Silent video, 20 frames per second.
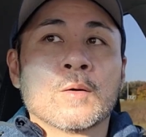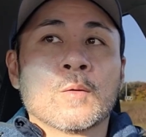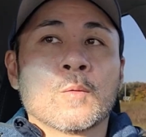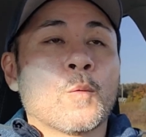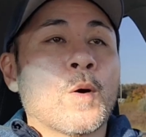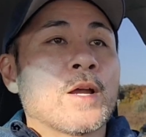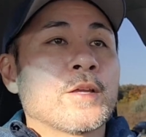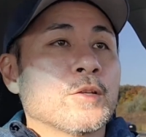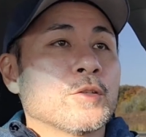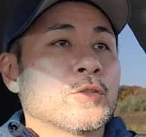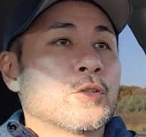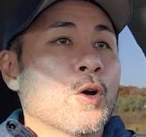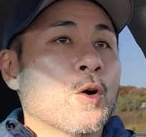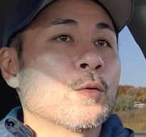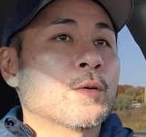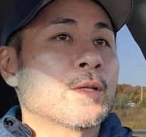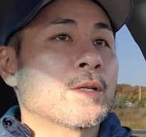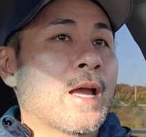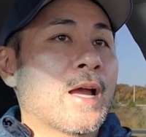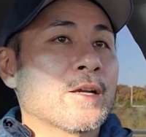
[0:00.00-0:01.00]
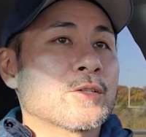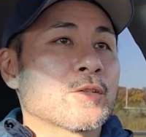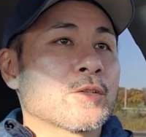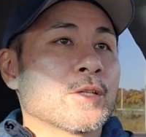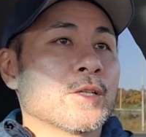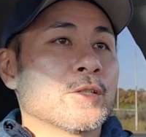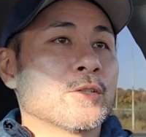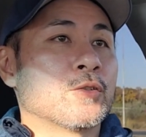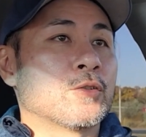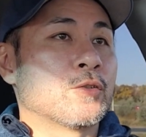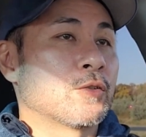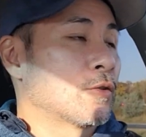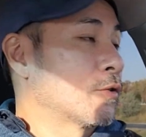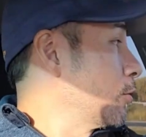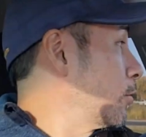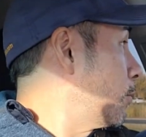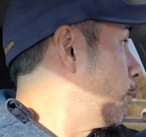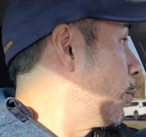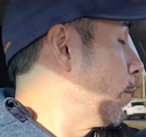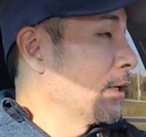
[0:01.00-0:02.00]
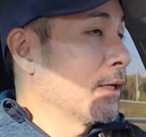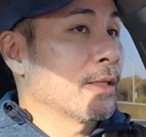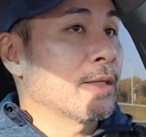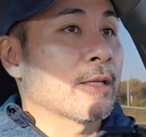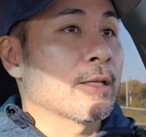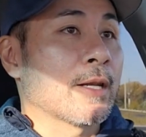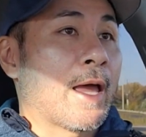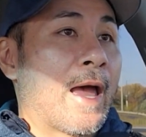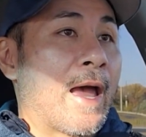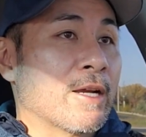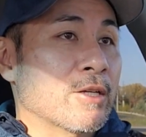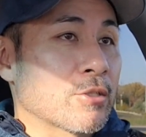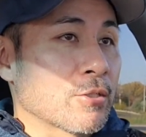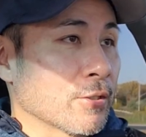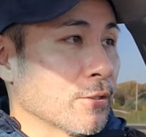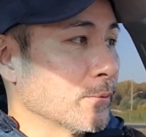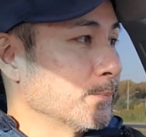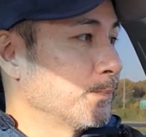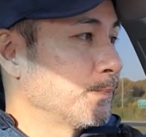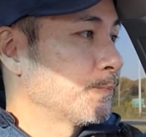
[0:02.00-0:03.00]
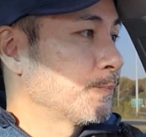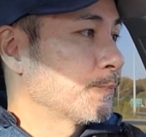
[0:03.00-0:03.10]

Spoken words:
Why you don't actually put anything in action